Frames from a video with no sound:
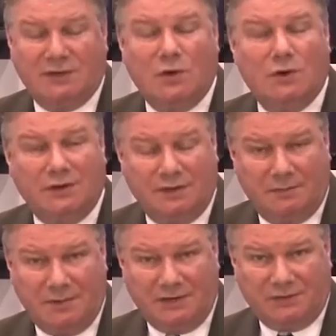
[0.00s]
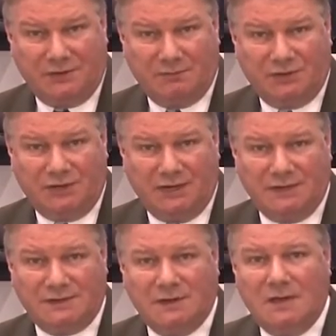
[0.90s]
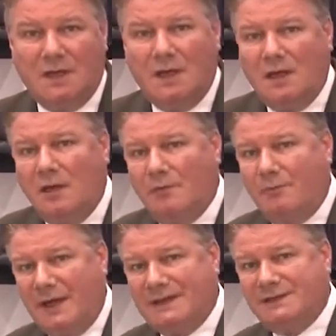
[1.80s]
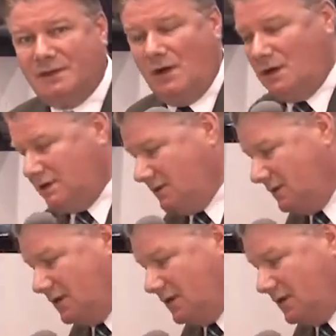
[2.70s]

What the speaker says: coordinate measuring machines, based on